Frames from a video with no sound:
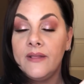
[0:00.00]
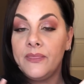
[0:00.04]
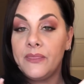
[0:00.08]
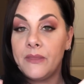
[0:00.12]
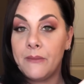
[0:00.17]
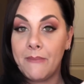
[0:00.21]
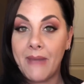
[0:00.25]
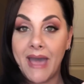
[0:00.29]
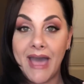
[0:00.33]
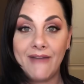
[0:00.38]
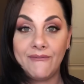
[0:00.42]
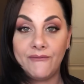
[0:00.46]
The
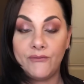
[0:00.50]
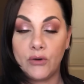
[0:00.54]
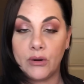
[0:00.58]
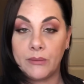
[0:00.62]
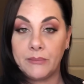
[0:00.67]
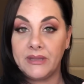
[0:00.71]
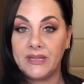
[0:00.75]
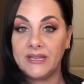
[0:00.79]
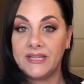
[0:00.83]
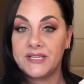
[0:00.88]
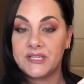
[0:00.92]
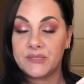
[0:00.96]
matte
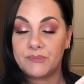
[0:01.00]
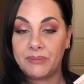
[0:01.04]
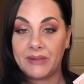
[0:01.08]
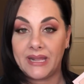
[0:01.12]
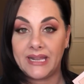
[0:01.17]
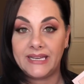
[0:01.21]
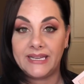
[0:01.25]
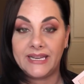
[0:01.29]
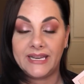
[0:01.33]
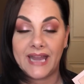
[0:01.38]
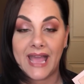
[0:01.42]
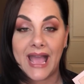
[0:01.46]
formulas
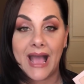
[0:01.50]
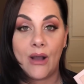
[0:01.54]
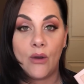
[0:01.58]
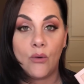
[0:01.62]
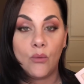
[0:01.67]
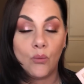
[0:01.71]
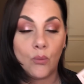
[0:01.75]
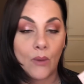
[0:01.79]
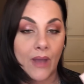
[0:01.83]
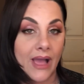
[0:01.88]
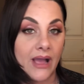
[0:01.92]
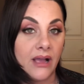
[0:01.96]
blended
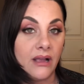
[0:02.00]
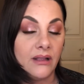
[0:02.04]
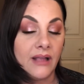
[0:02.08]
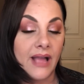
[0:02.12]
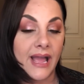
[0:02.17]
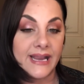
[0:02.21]
out well.